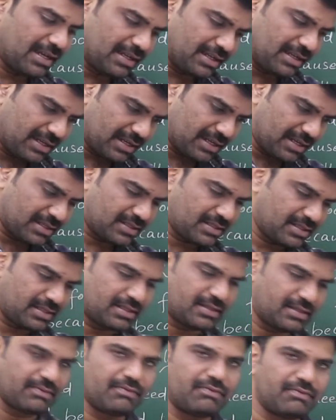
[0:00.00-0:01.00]

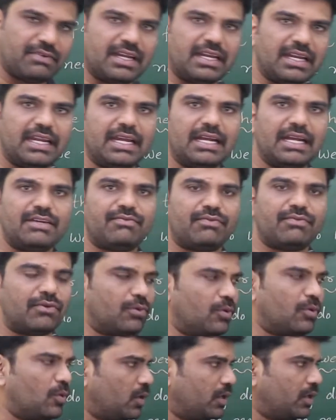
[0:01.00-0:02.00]
yes we need
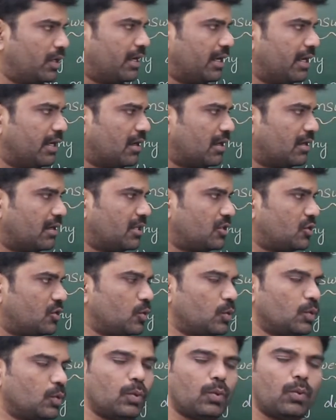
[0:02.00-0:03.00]
food in order
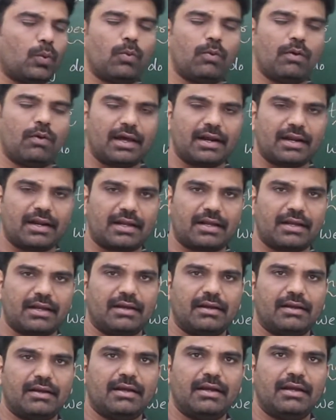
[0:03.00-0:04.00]
to work
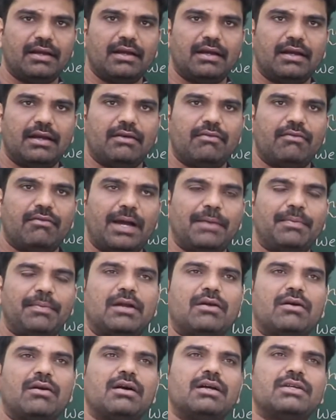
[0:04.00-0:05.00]
why
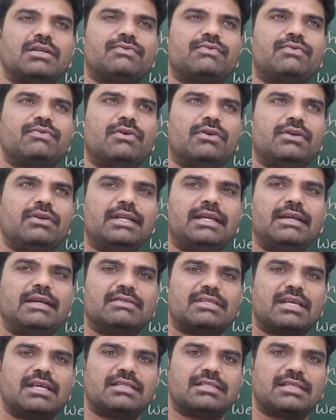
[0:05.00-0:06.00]
because food
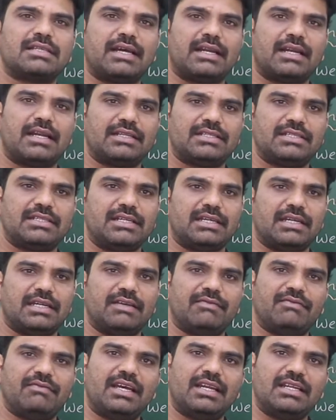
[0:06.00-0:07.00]
gives us energy
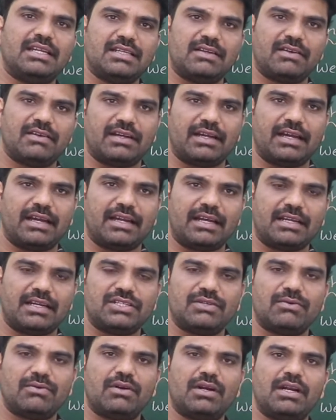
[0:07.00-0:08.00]
if there is
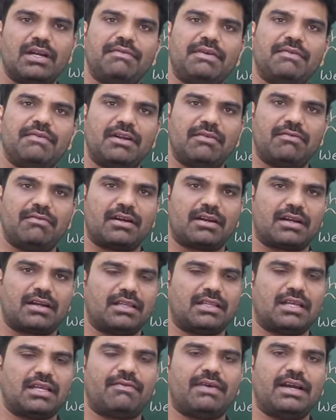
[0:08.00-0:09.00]
energy only we will work
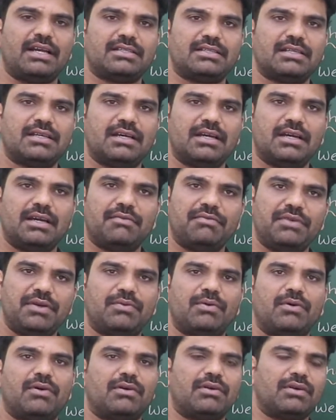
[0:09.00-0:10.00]
otherwise we
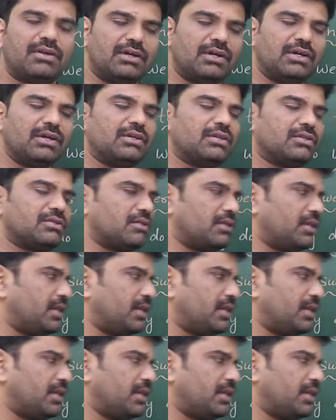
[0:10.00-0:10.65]
won't so